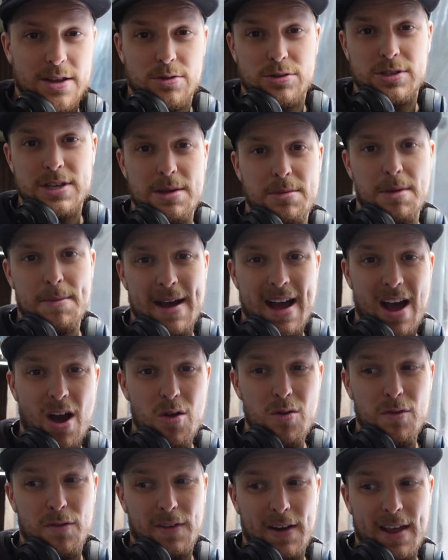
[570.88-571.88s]
you'll see me back,
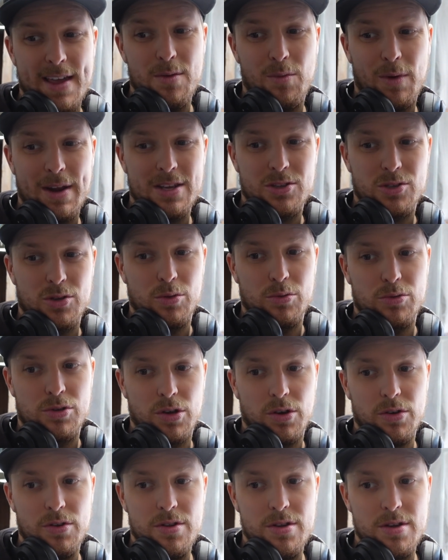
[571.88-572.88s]
hopefully, when it's all
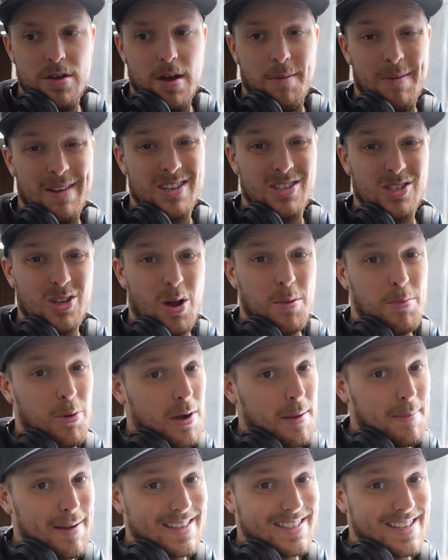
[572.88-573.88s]
done and we can start
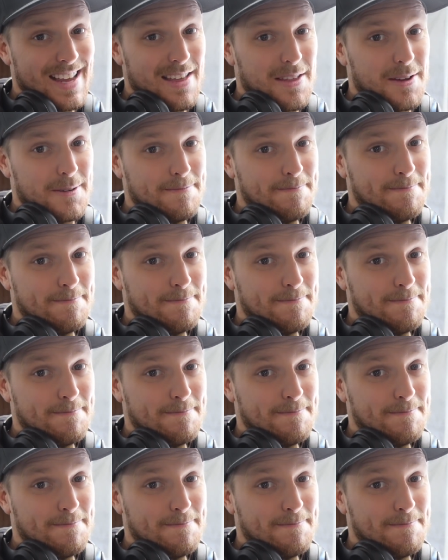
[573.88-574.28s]
putting it back together.